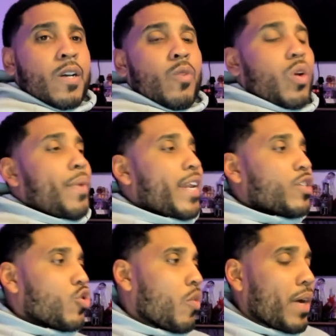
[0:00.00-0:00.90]
What I'm here to
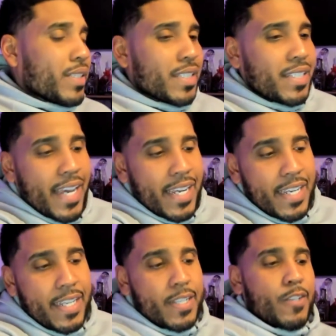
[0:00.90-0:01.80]
talk about today
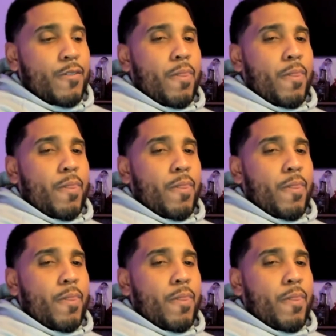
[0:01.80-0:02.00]
is,